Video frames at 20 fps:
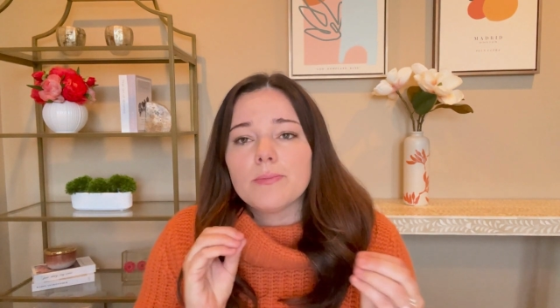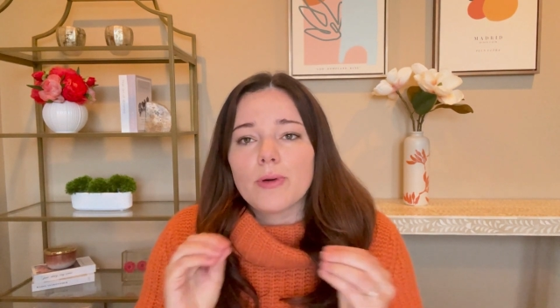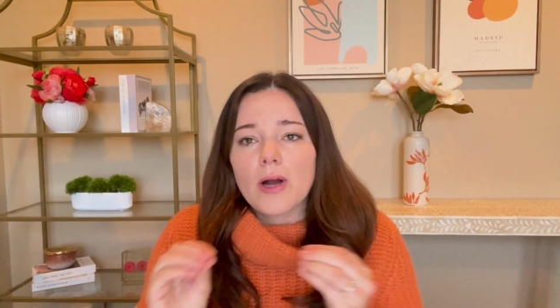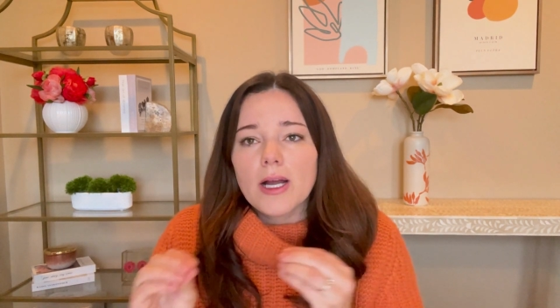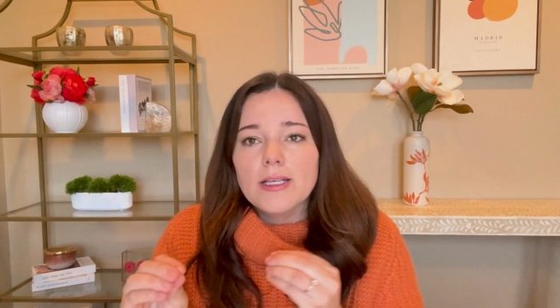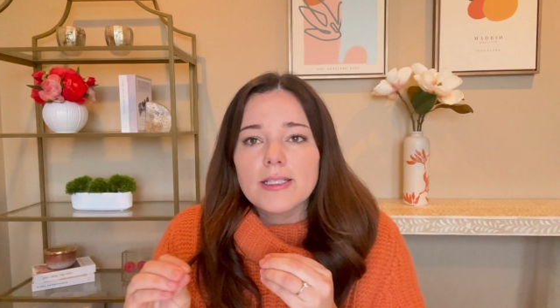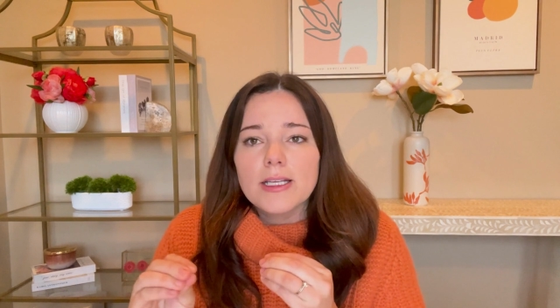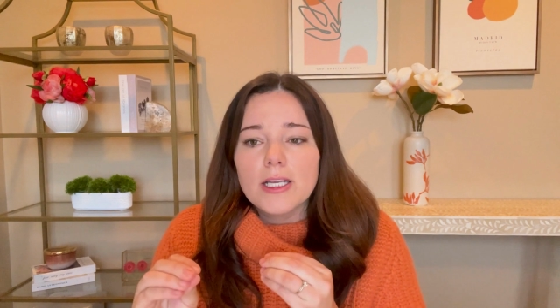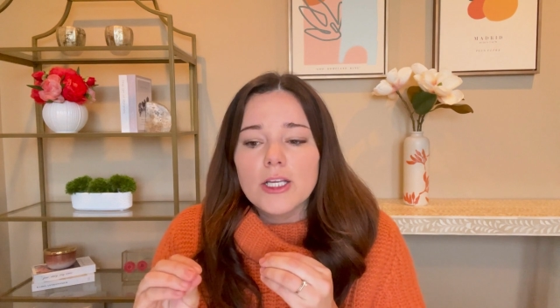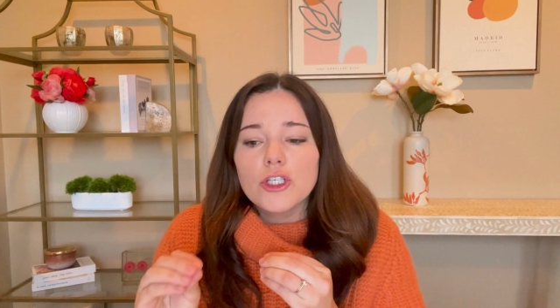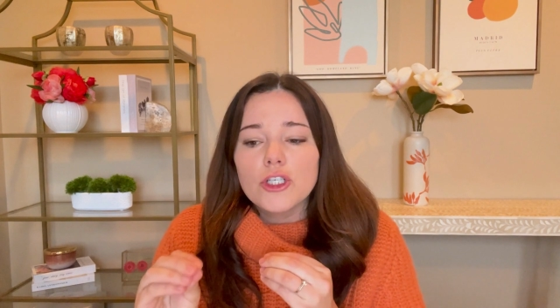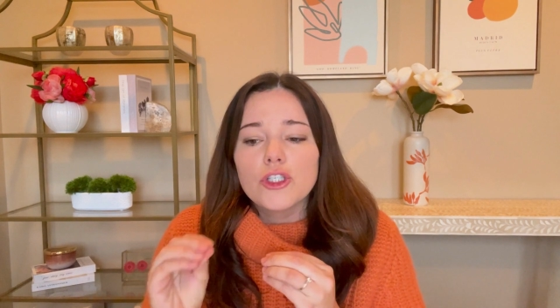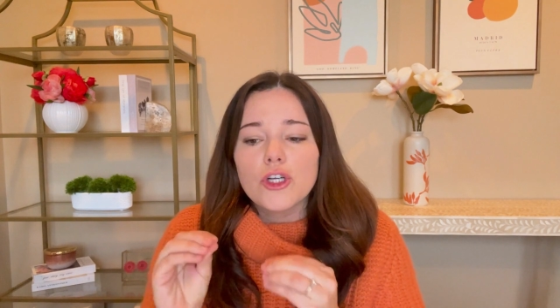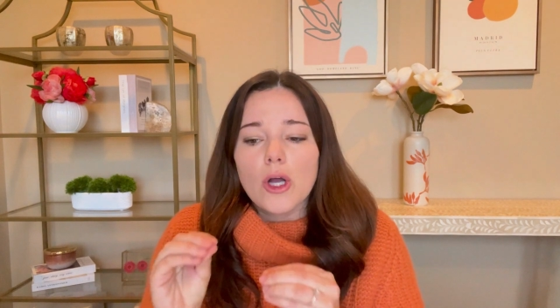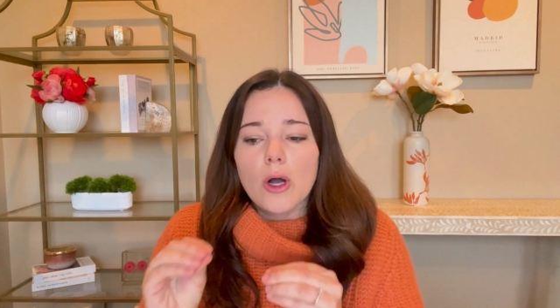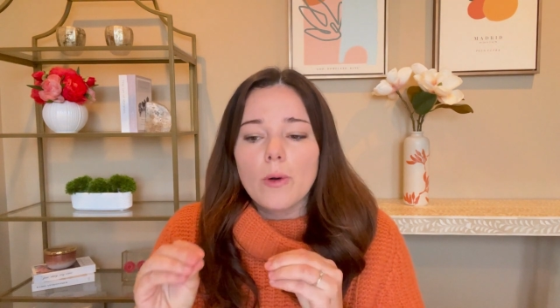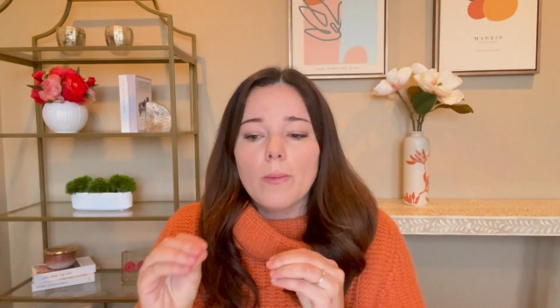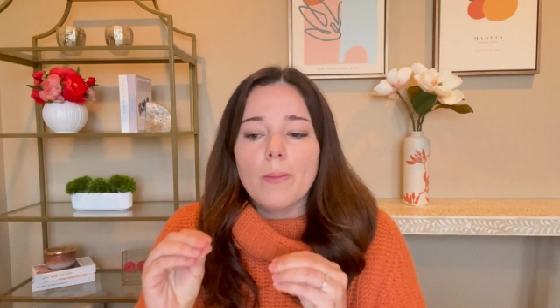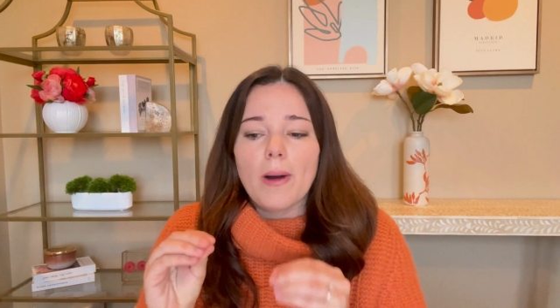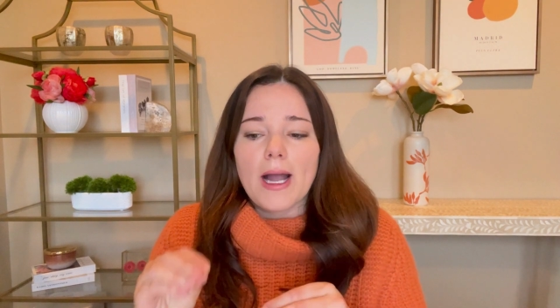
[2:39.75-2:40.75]
President
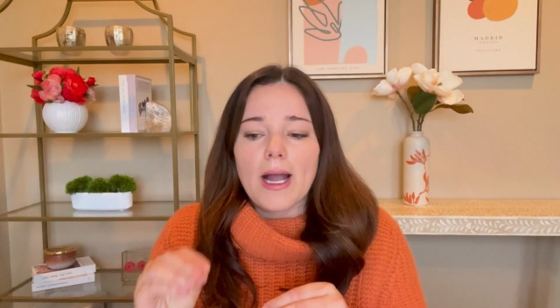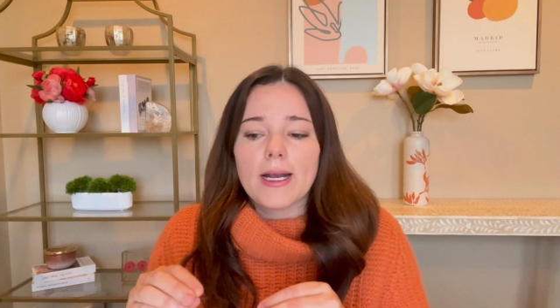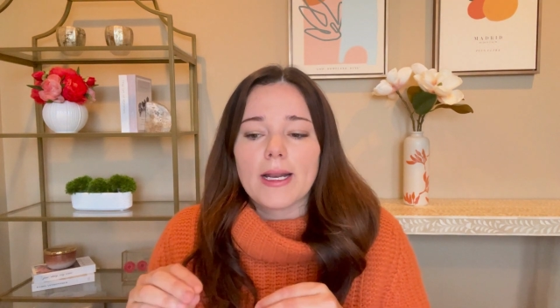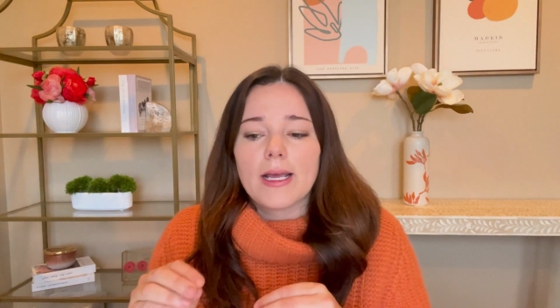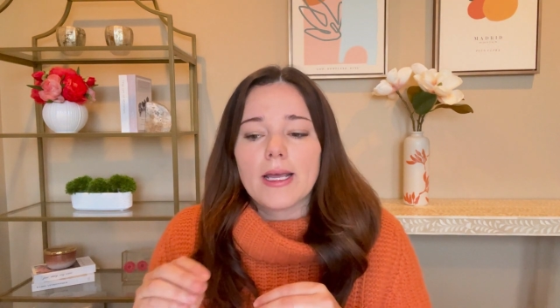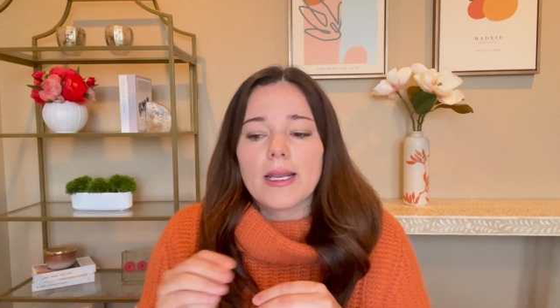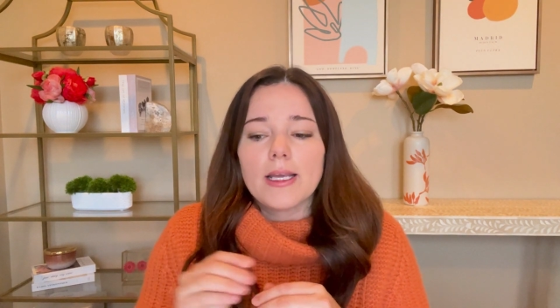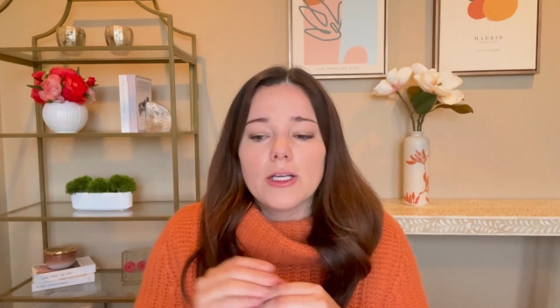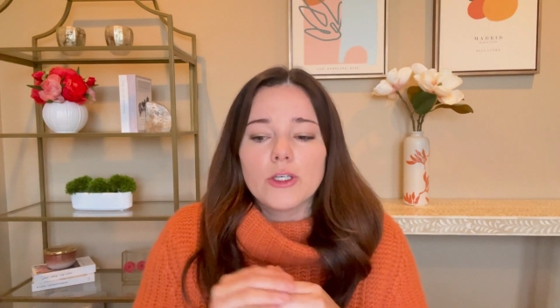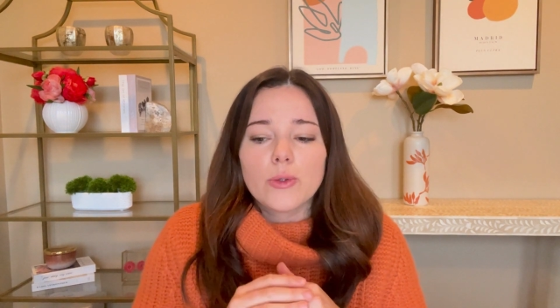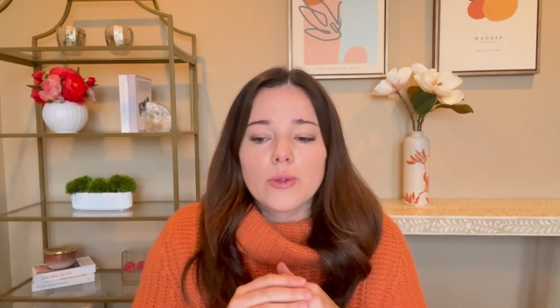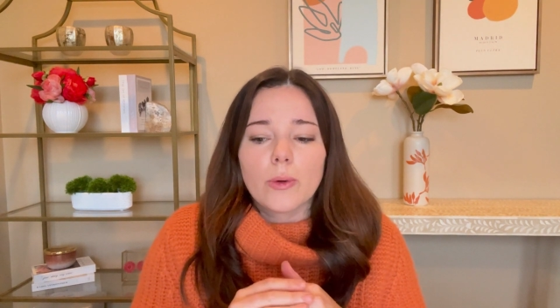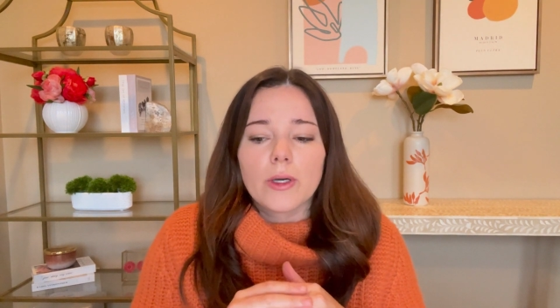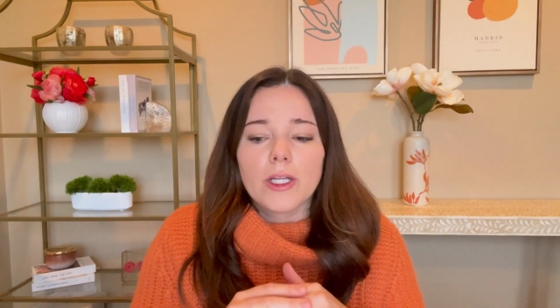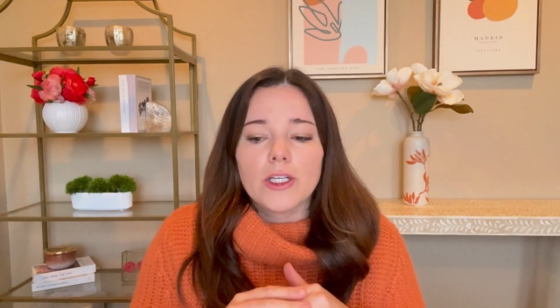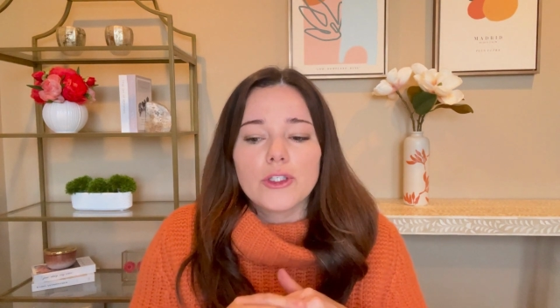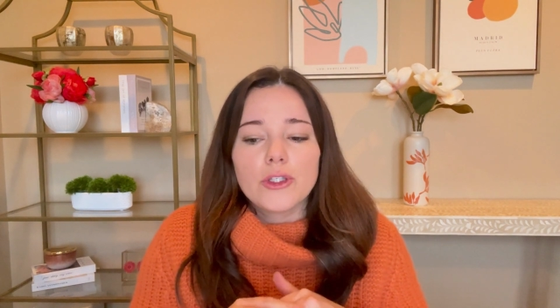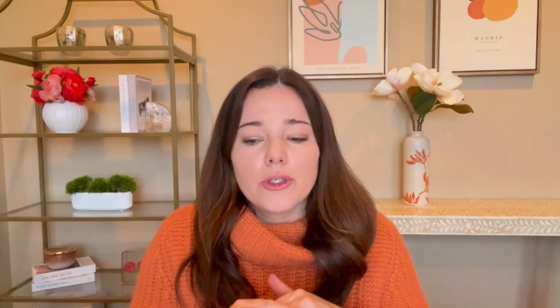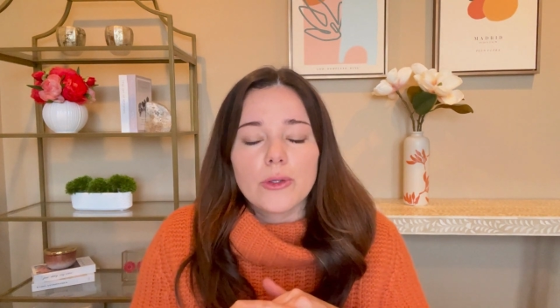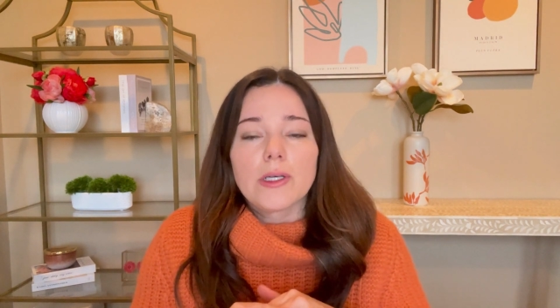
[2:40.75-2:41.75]
Joe Biden in
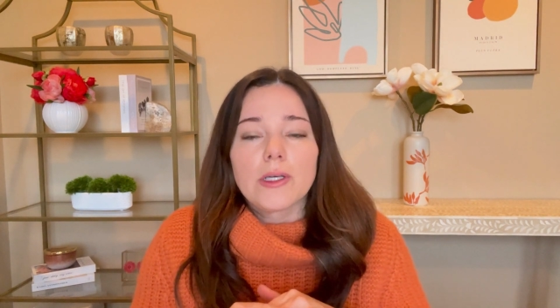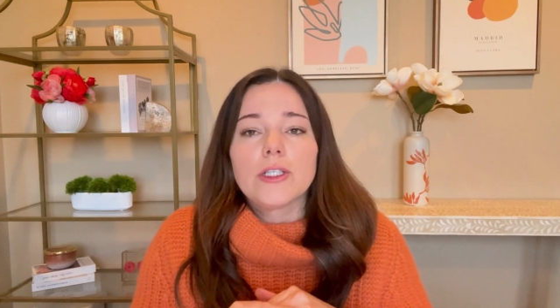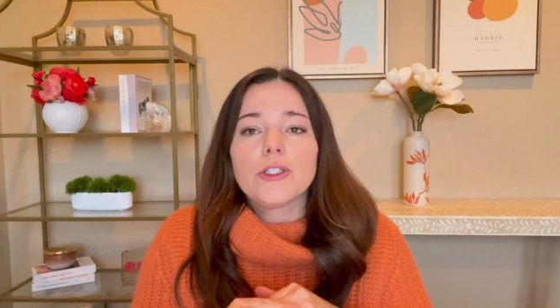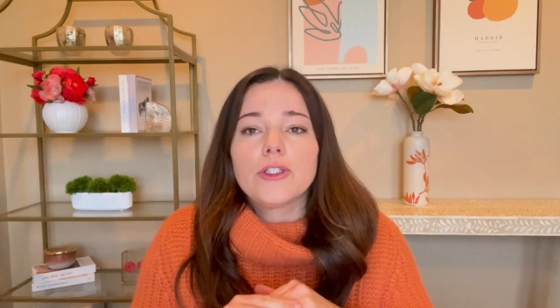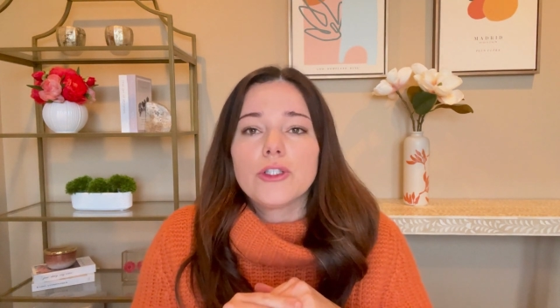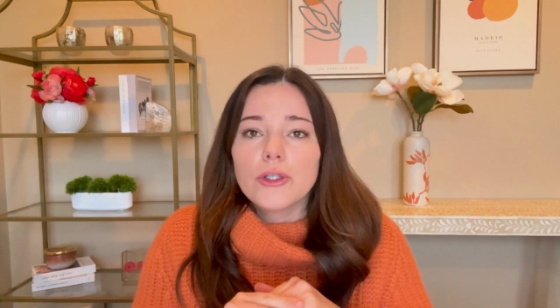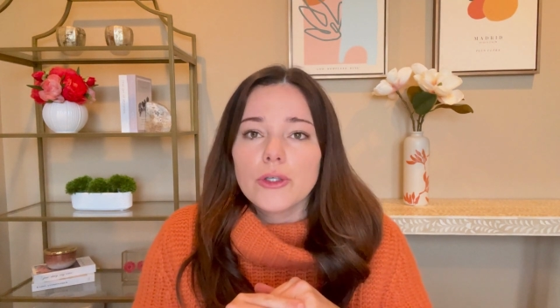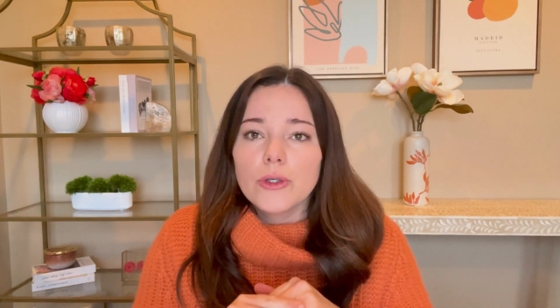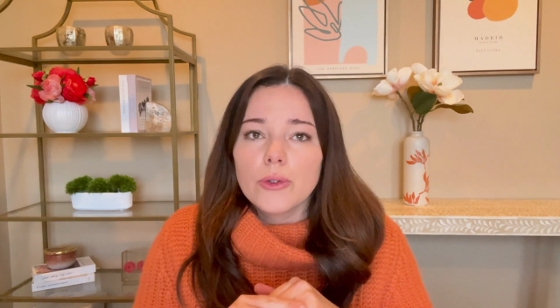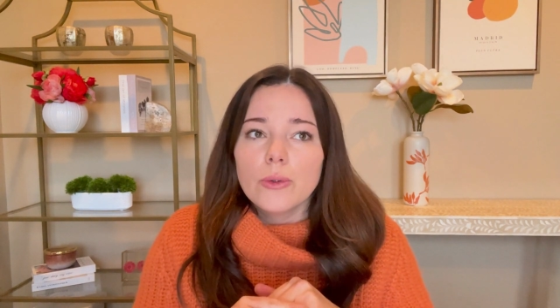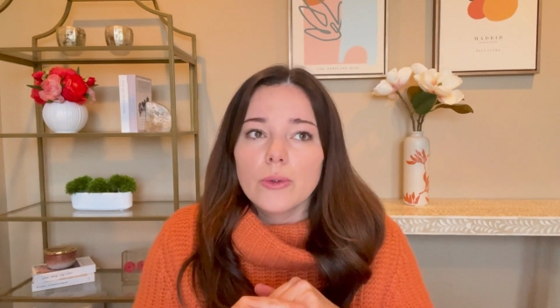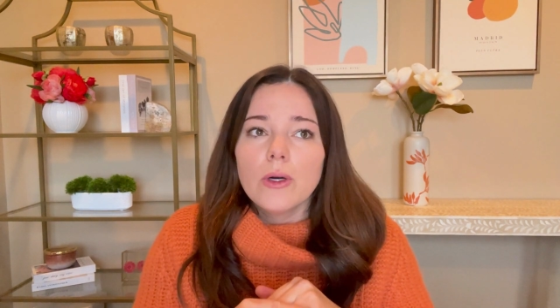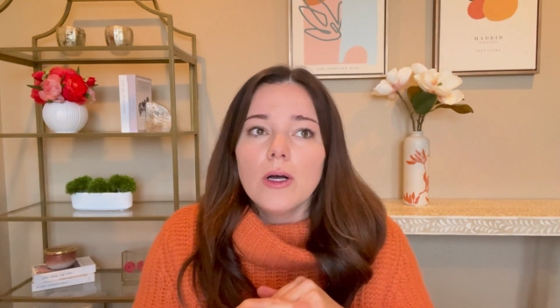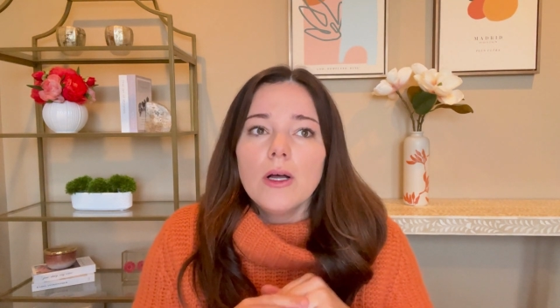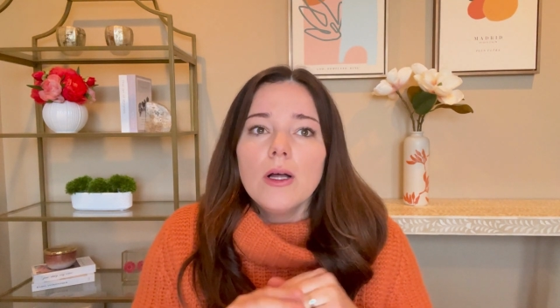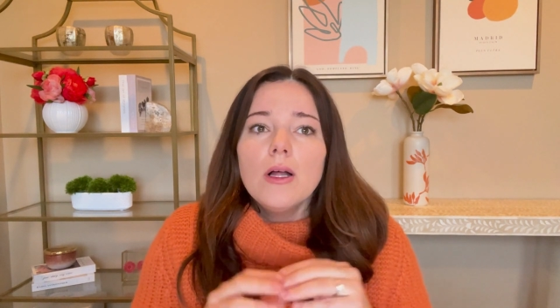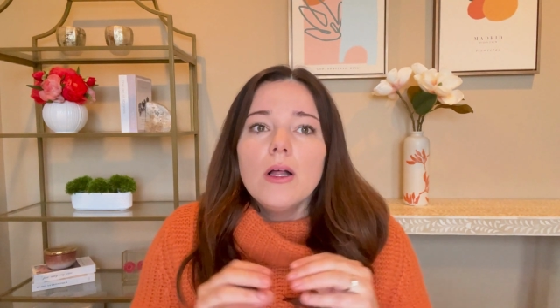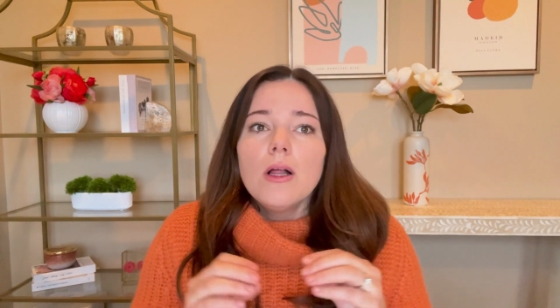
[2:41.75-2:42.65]
2022